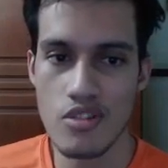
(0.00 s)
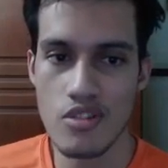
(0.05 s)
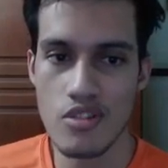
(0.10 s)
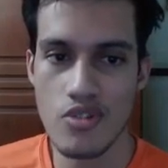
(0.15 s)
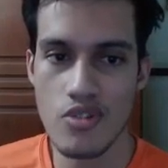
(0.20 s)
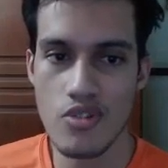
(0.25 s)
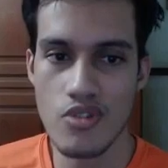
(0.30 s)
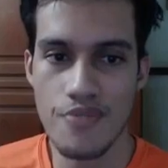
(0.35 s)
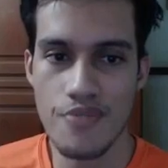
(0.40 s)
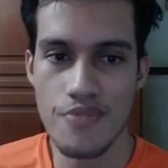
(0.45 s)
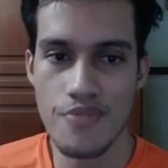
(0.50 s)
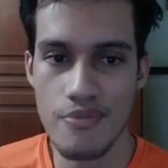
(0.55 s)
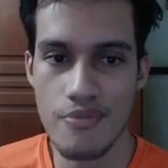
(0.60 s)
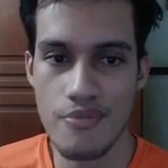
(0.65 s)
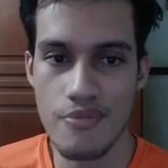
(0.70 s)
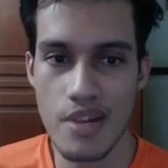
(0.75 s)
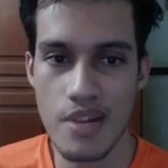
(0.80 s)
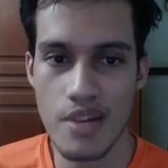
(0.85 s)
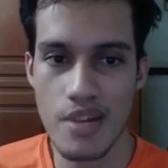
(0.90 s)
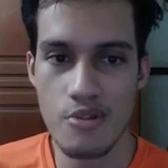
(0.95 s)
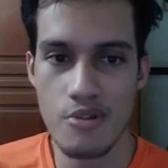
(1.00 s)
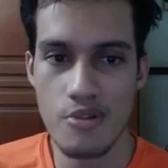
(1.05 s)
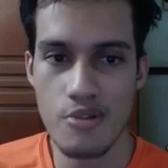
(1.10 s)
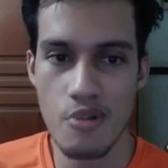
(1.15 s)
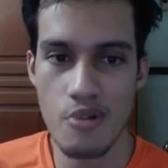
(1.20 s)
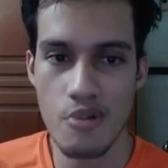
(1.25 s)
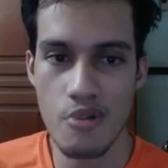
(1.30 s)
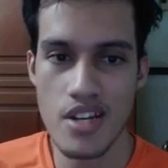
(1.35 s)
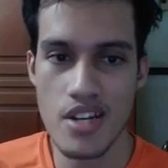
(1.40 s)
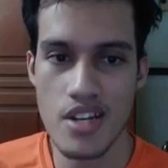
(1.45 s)
a Brave Bird and most probably
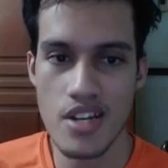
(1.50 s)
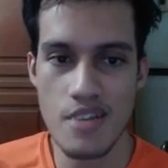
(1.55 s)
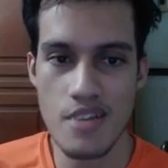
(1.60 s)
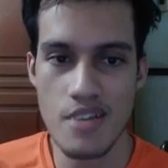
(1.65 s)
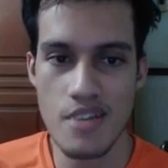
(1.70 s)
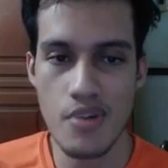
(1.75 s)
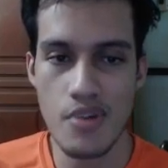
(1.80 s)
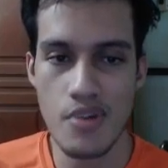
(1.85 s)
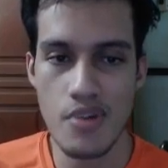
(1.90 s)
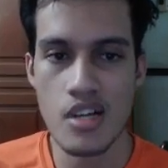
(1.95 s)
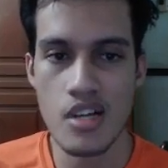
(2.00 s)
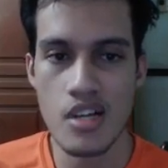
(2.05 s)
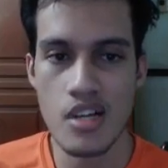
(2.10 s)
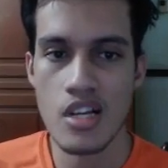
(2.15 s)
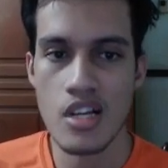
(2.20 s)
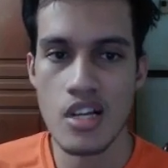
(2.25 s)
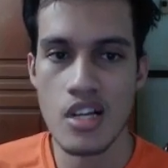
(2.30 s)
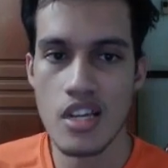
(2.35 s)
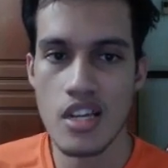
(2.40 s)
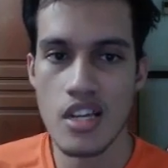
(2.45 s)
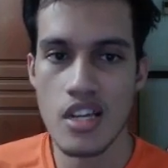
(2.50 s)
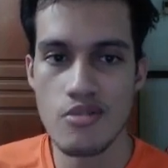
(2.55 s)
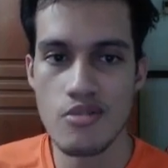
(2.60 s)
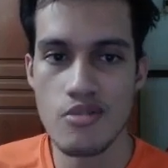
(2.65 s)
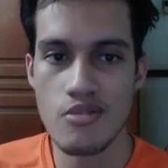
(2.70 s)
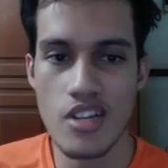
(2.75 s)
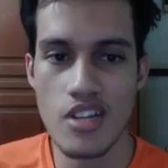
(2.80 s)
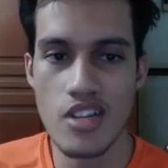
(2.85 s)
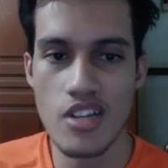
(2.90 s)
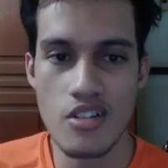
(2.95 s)
dip into their
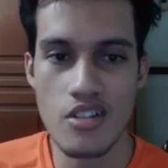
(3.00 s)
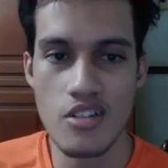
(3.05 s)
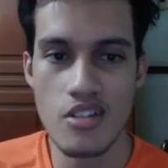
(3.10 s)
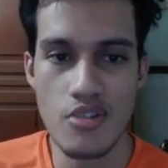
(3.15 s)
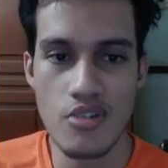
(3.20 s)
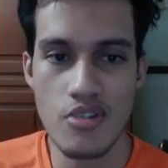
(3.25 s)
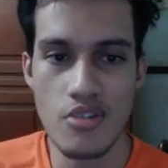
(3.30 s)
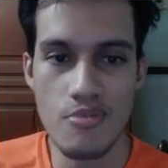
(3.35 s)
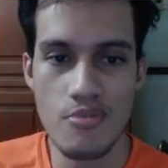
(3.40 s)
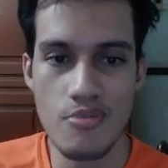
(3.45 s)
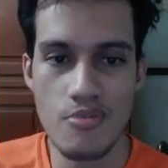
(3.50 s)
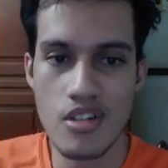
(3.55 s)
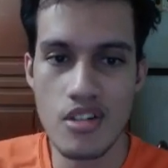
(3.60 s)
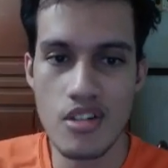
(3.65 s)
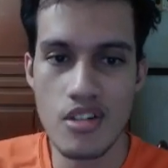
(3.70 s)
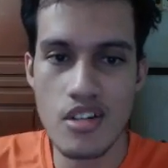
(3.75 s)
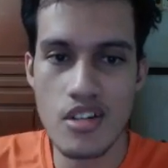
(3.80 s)
third Pokemon,